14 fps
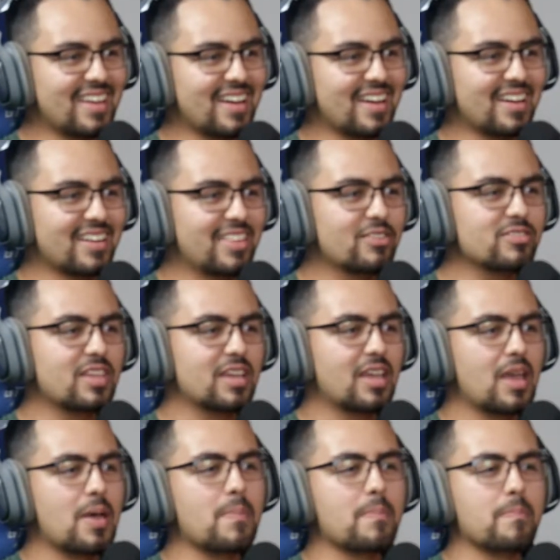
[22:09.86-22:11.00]
Yeah. There's like this
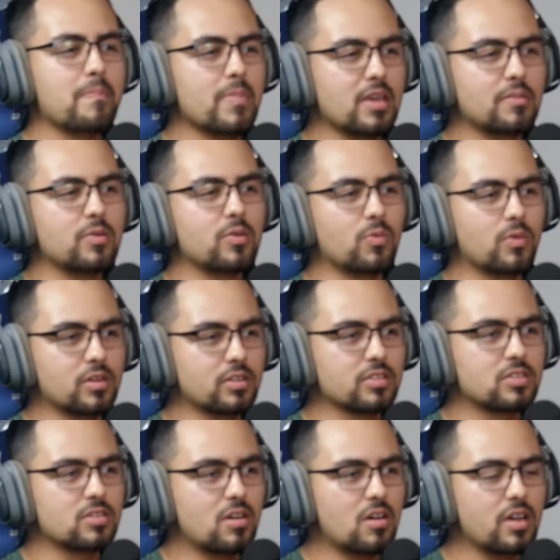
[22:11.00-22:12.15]
guy do? Maybe one good
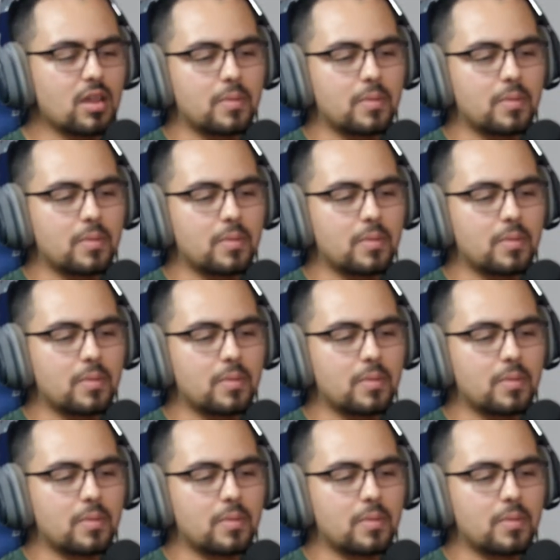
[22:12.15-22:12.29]
song.